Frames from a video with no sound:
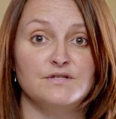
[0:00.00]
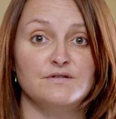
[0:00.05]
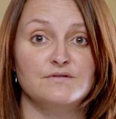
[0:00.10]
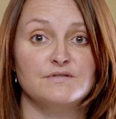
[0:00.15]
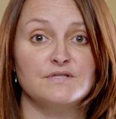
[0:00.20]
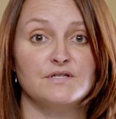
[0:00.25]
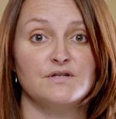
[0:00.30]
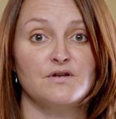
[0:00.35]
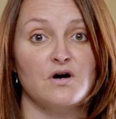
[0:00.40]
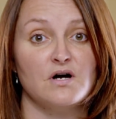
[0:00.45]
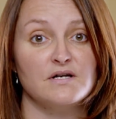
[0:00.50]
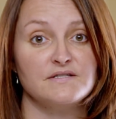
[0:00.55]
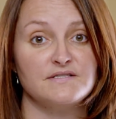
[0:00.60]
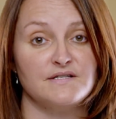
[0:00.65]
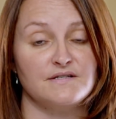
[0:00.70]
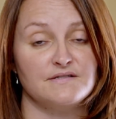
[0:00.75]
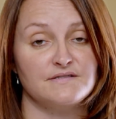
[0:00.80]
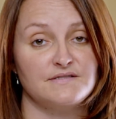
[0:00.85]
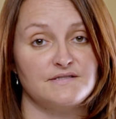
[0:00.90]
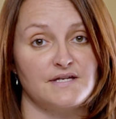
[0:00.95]
use a
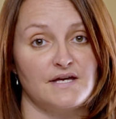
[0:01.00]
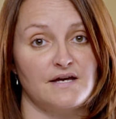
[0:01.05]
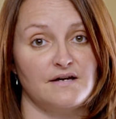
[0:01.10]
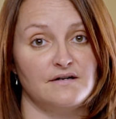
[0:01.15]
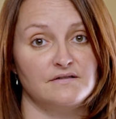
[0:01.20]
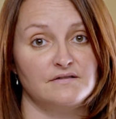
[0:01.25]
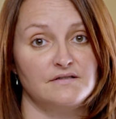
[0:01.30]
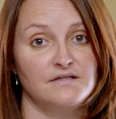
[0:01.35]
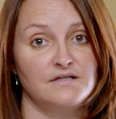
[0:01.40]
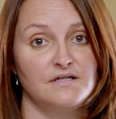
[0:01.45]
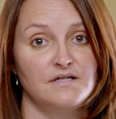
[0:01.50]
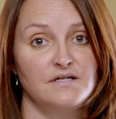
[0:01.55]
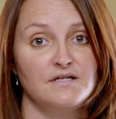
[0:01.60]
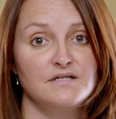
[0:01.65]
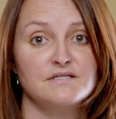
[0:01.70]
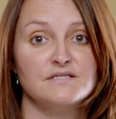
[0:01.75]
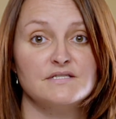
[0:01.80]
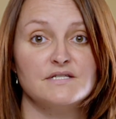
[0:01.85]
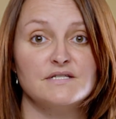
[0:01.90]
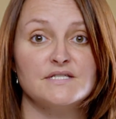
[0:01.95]
nausea scale
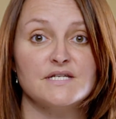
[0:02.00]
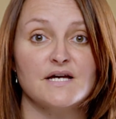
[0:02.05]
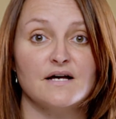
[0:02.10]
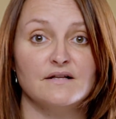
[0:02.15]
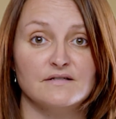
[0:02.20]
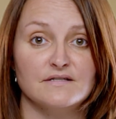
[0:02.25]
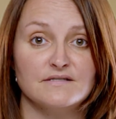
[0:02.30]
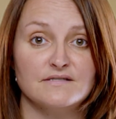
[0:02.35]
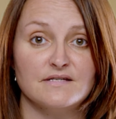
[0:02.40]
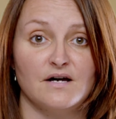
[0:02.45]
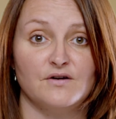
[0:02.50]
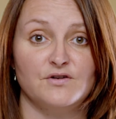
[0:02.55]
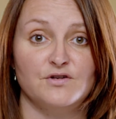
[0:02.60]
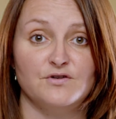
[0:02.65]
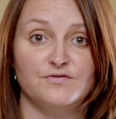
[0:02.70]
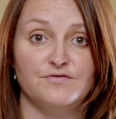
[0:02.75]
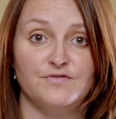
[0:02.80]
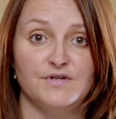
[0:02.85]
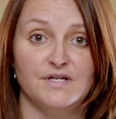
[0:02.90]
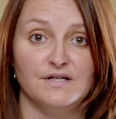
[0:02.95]
to tell us how
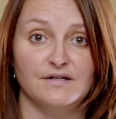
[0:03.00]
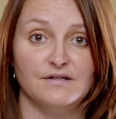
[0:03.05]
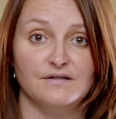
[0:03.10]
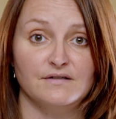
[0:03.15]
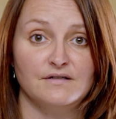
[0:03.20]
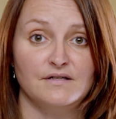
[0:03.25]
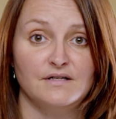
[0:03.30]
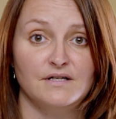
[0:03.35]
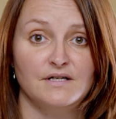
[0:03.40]
you feel.